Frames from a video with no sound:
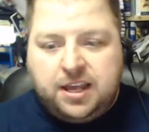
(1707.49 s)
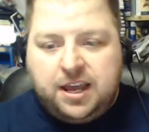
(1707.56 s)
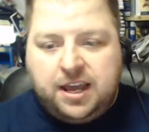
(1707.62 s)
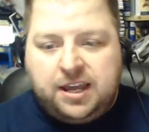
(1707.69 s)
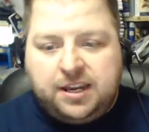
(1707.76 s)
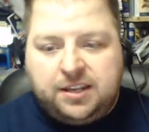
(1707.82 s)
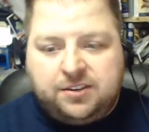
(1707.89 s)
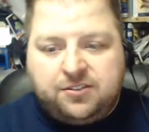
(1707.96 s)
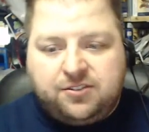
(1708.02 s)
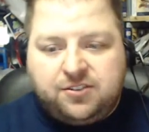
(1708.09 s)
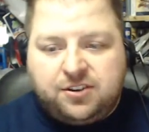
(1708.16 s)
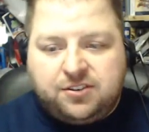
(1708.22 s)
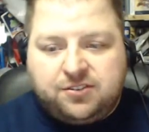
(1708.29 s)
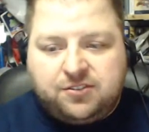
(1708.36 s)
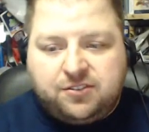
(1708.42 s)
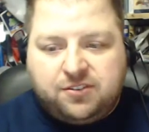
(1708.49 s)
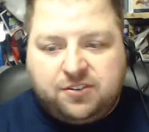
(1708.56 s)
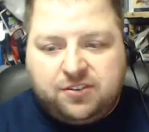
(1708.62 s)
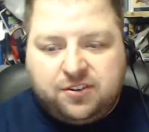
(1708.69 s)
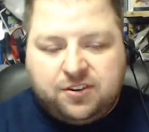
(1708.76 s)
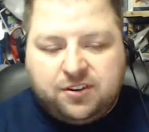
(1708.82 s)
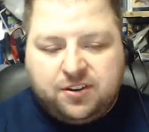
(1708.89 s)
And it's
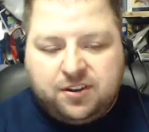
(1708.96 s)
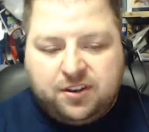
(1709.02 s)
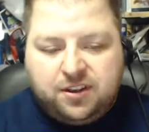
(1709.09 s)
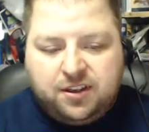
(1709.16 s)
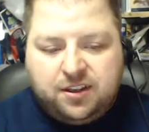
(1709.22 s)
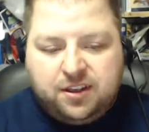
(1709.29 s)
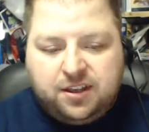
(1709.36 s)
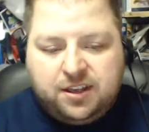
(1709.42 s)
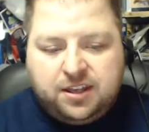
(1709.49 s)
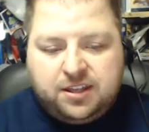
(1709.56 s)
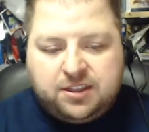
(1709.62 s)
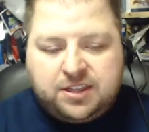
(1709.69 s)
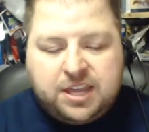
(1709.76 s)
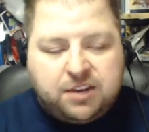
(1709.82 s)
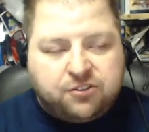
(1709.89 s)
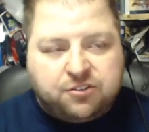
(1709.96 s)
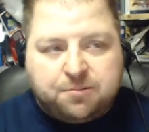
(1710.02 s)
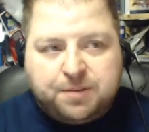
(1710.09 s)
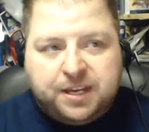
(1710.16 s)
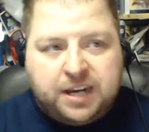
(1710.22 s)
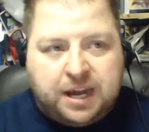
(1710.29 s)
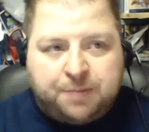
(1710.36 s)
just, there should
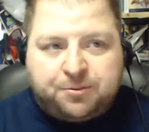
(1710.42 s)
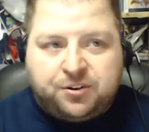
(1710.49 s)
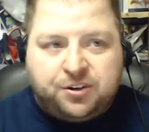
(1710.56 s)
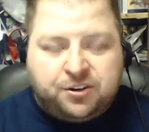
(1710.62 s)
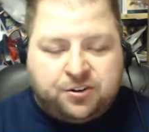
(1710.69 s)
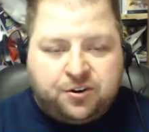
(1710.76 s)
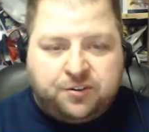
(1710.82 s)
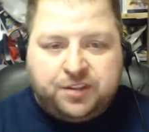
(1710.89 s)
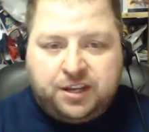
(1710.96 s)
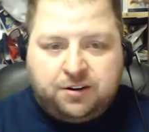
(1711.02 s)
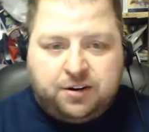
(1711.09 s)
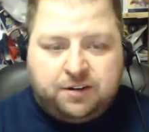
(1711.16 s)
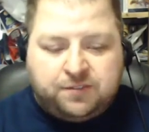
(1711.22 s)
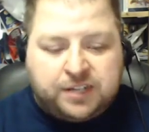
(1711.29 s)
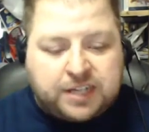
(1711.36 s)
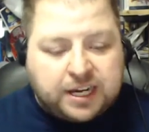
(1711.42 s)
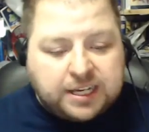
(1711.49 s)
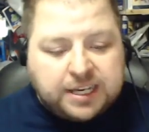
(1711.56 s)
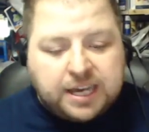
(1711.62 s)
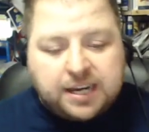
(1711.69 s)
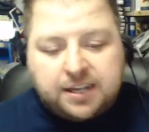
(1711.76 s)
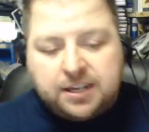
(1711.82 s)
be an option to turn that off. Like, I
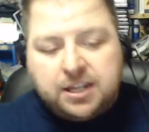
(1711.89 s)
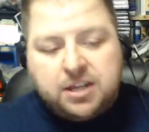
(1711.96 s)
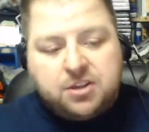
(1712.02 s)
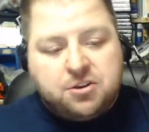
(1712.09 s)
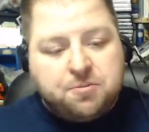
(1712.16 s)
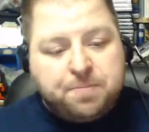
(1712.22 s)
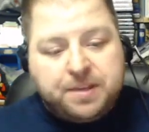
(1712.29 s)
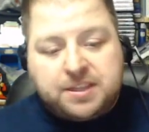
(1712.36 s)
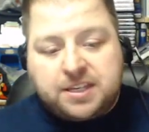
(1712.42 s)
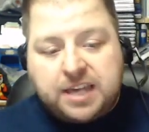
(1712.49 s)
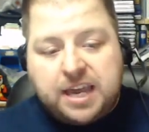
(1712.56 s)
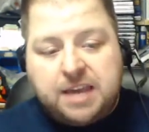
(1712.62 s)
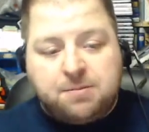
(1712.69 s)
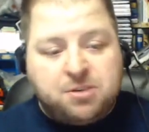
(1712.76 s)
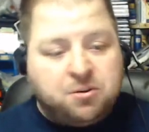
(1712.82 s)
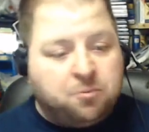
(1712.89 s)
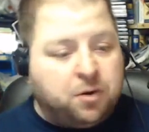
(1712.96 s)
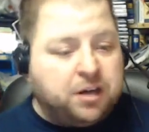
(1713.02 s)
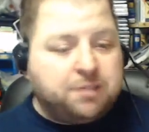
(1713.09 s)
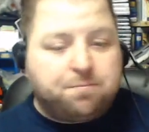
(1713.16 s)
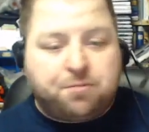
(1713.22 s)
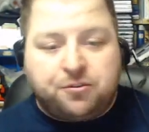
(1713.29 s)
get it. You beat the game. You
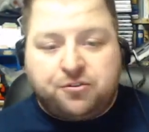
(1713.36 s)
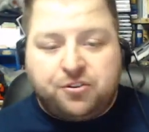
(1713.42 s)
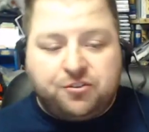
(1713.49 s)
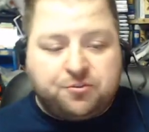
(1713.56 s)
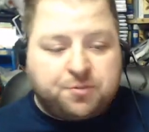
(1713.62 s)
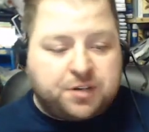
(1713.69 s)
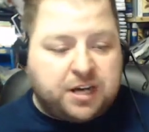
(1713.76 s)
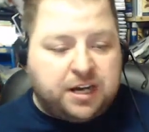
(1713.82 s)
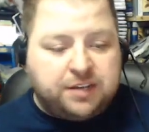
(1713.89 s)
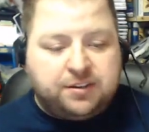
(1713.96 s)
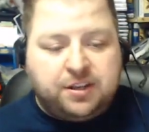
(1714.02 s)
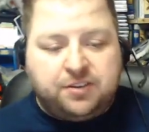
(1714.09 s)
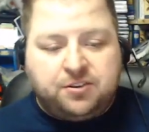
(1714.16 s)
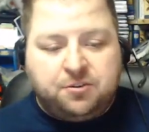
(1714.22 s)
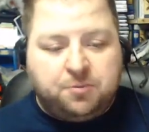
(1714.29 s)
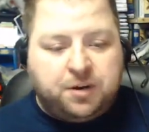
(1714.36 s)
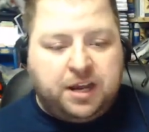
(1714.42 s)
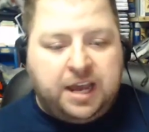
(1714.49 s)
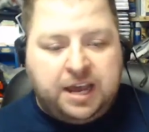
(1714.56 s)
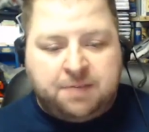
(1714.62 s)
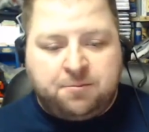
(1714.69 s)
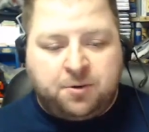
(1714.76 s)
want residual content. You want to
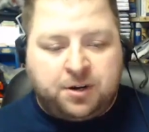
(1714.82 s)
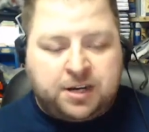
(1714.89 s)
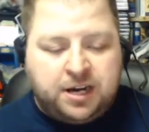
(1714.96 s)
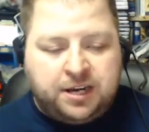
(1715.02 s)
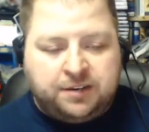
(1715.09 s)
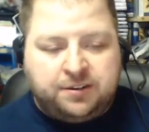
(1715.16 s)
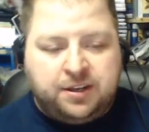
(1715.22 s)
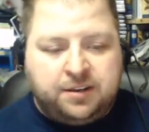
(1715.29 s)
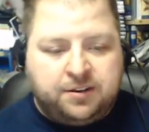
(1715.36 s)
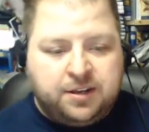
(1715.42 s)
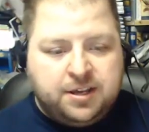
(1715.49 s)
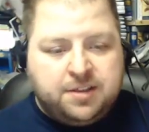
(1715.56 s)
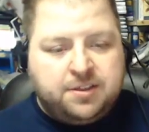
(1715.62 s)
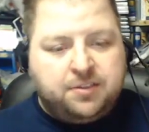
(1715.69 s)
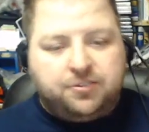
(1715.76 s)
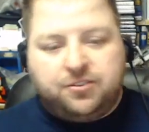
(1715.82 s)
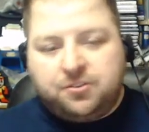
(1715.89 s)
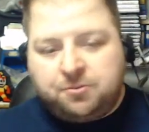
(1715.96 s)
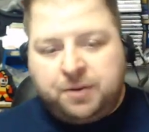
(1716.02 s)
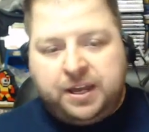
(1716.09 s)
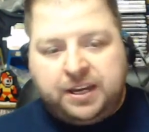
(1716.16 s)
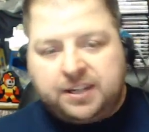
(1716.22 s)
add more content. This is a
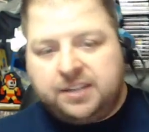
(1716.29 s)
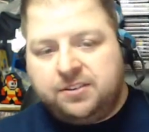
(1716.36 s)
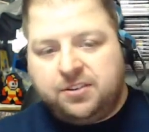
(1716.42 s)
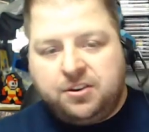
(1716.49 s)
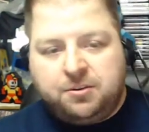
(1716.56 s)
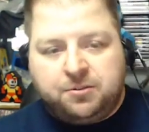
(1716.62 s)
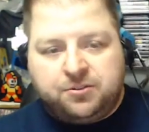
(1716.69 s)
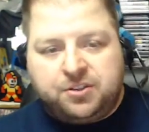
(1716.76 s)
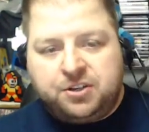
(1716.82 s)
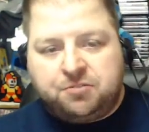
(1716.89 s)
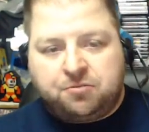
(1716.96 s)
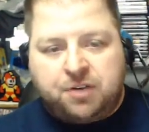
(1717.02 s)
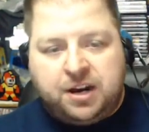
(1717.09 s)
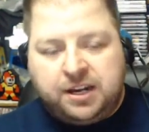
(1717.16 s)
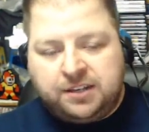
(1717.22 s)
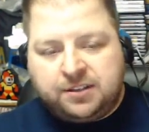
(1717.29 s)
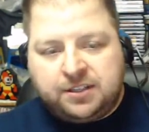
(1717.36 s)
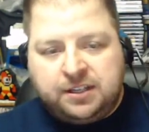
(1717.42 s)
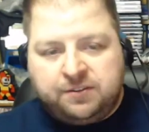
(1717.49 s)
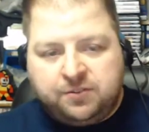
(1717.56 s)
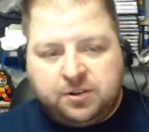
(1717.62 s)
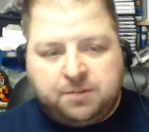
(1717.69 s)
way to continuously grind to
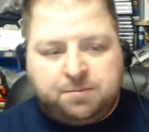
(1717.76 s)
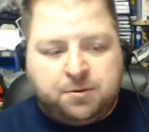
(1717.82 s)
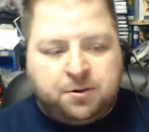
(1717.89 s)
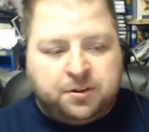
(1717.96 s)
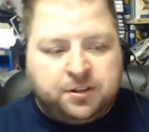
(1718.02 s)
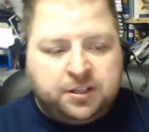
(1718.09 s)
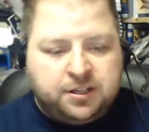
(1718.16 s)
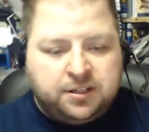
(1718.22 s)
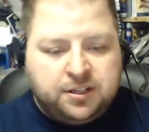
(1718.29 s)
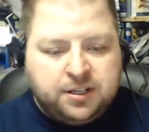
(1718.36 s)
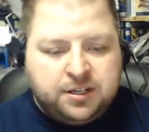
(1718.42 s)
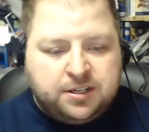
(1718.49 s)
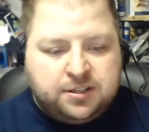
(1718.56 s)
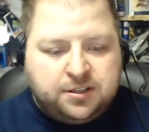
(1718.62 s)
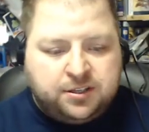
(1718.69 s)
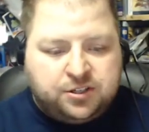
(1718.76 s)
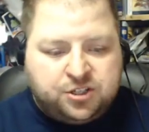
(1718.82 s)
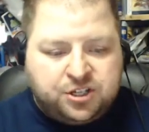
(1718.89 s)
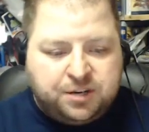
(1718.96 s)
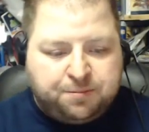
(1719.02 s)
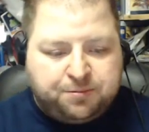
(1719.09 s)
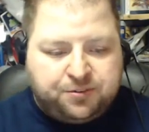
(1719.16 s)
level up all the
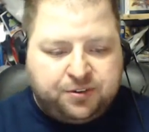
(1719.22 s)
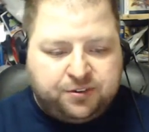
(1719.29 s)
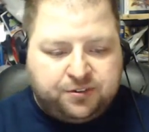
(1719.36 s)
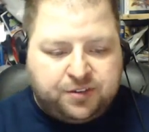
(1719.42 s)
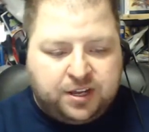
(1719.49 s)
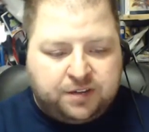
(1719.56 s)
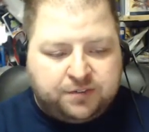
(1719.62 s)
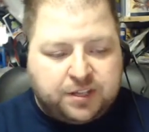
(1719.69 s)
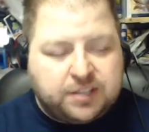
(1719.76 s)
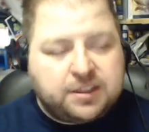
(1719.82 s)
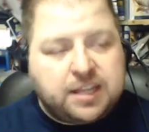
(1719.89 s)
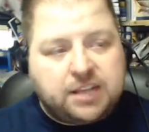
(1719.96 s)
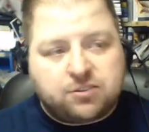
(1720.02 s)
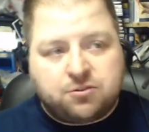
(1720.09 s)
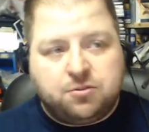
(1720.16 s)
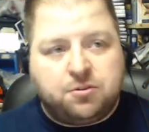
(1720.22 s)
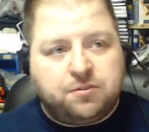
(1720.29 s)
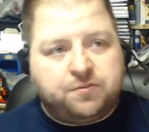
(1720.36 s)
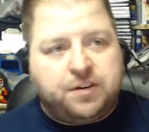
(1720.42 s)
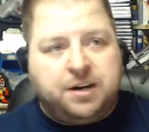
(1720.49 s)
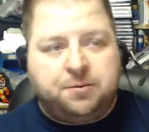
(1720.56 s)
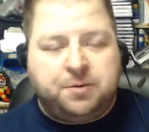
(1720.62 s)
ships and stuff. Like, that's cool.
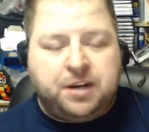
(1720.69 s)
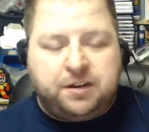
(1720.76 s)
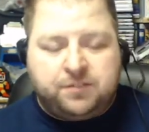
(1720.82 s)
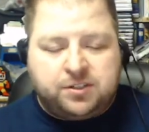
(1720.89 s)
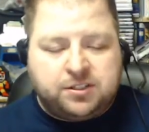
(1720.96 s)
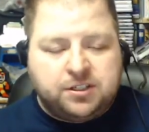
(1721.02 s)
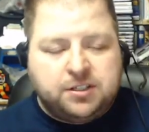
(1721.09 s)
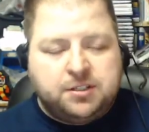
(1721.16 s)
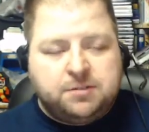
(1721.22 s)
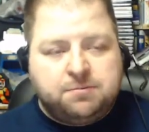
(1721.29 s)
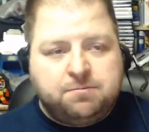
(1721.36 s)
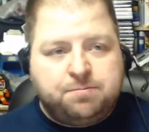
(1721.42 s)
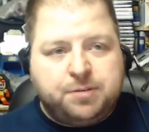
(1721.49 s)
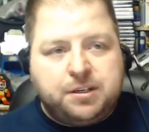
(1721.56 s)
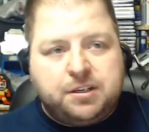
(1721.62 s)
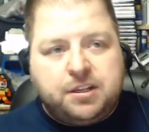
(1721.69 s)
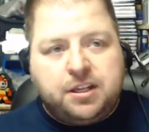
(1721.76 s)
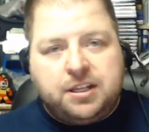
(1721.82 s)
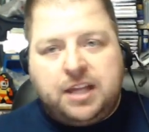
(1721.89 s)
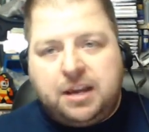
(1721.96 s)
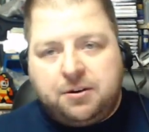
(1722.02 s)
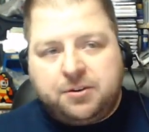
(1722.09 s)
Fine, whatever. But
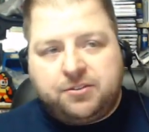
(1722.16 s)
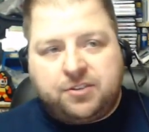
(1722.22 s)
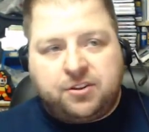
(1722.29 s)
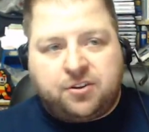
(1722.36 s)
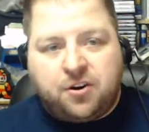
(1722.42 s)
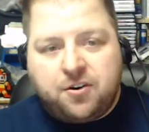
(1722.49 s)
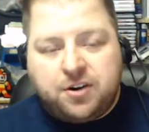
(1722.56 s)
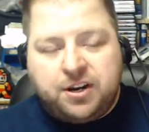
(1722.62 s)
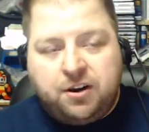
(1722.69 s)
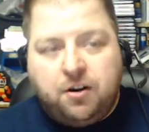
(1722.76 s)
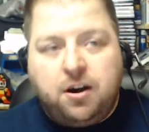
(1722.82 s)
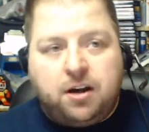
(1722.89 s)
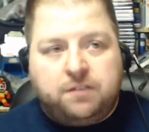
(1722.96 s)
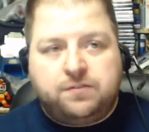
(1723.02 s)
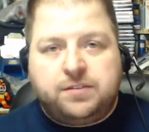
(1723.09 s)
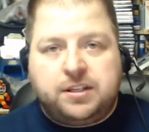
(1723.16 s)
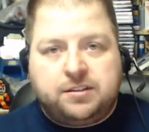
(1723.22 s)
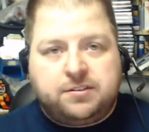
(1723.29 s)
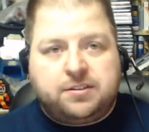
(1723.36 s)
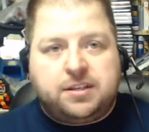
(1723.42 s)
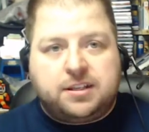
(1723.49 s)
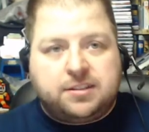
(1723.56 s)
allow us to turn it off.
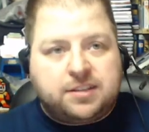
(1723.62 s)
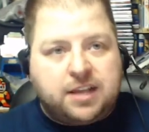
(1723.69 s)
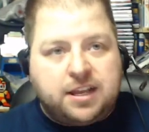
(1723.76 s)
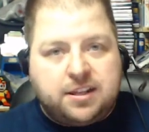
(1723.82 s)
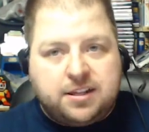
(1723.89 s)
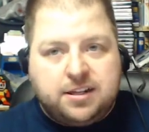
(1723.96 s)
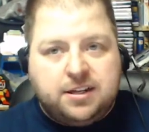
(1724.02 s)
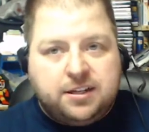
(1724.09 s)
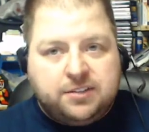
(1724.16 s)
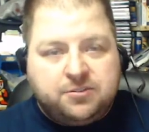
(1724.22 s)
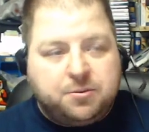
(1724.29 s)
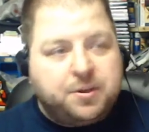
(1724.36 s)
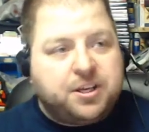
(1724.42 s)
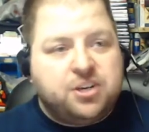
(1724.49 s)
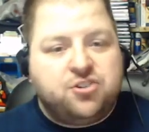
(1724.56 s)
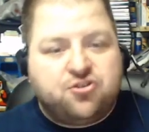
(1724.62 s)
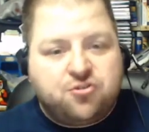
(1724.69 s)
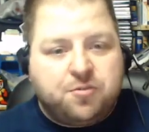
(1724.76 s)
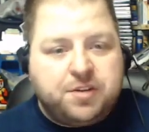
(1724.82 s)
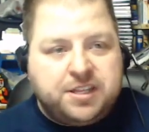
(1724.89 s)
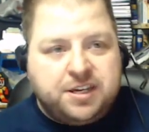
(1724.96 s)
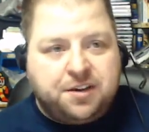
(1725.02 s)
That's like that, so we can
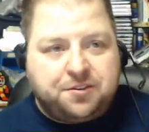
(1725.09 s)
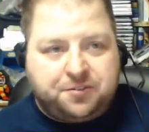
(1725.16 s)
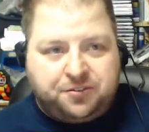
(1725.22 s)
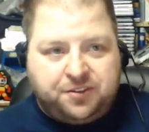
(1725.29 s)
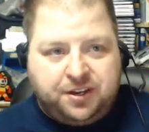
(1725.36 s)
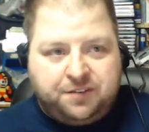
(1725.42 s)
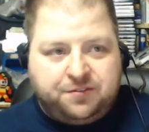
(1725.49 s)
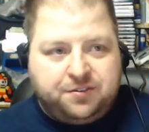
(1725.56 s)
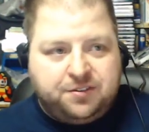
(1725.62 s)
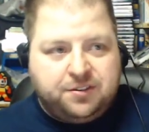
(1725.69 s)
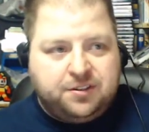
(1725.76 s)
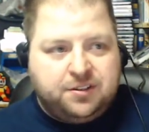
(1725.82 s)
enjoy the other stuff.